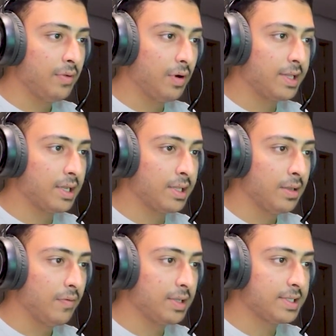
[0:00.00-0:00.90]
46,
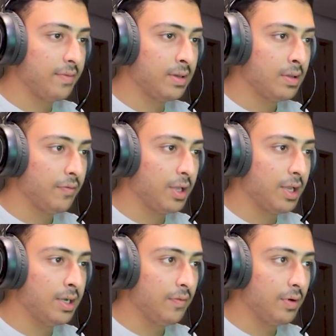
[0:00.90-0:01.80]
47,
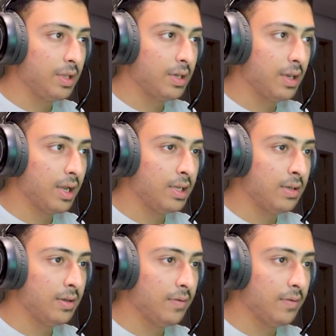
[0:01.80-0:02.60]
48, 49,